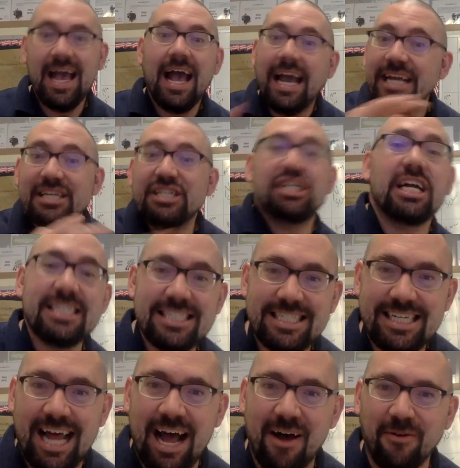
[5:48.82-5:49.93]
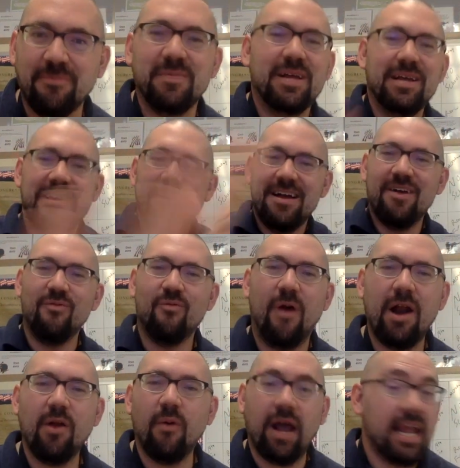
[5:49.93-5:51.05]
He shuts it down
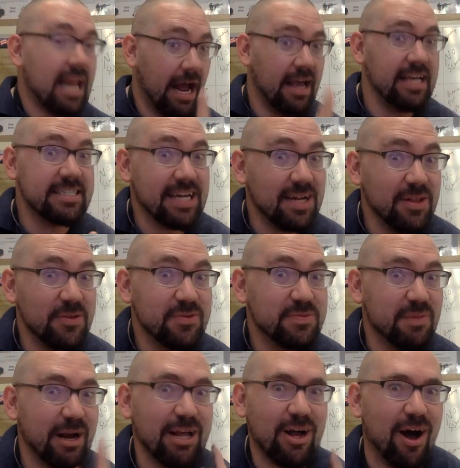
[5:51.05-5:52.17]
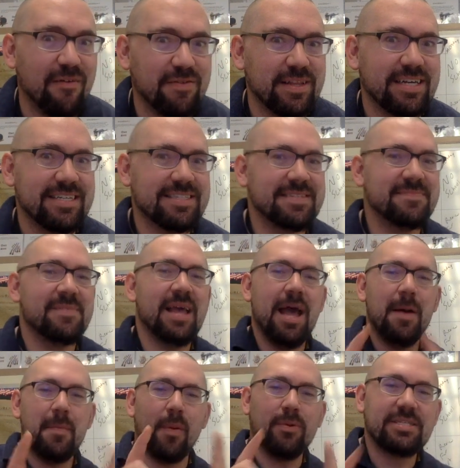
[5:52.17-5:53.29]
right away. Now, he's going to lose money off of this.
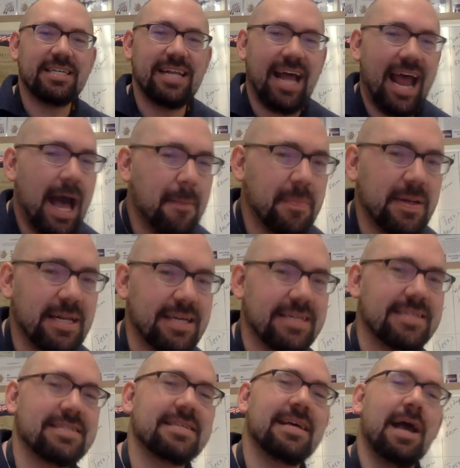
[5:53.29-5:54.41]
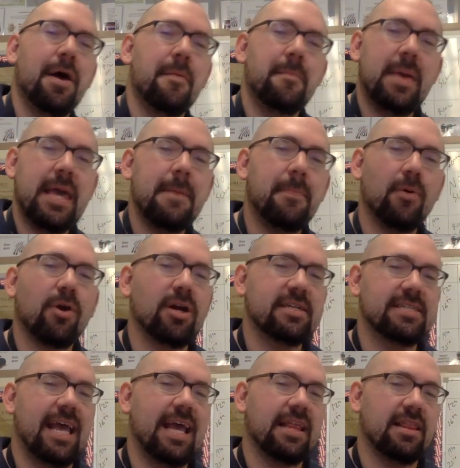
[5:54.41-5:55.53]
But what's going to happen is people are going
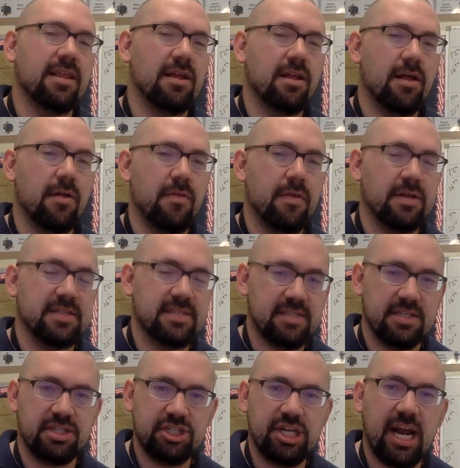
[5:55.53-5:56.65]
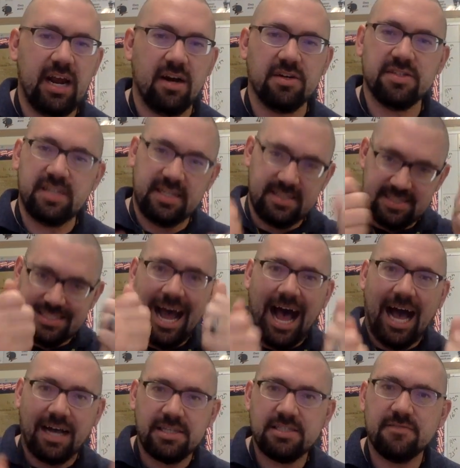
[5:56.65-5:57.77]
to take the shares, the
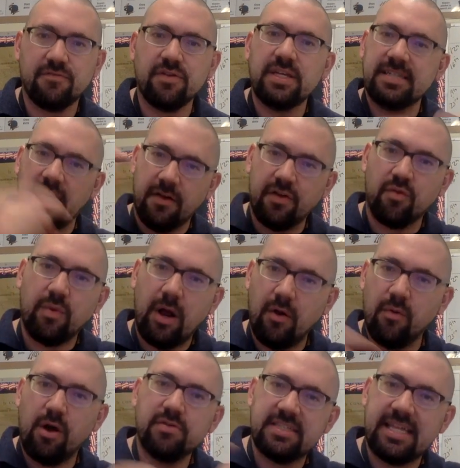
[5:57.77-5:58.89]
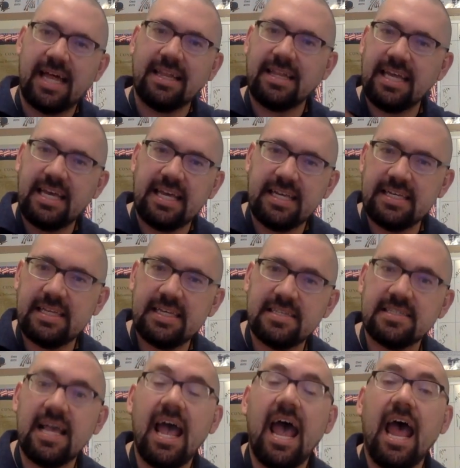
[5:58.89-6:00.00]
stocks for these other railroads that link into
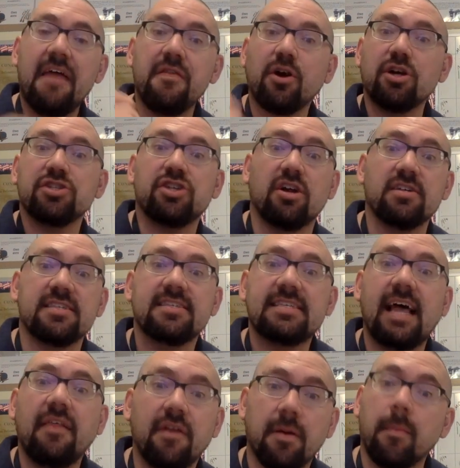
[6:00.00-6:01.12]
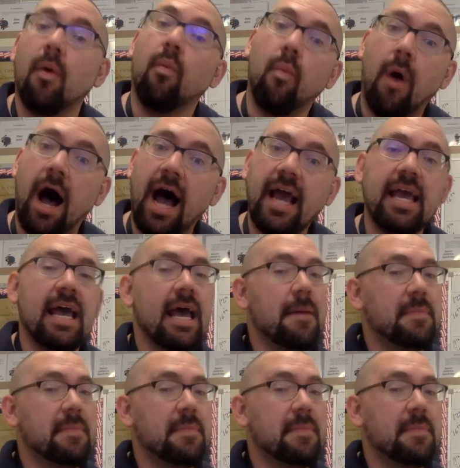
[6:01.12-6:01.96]
this, and they're going to start selling them. Why?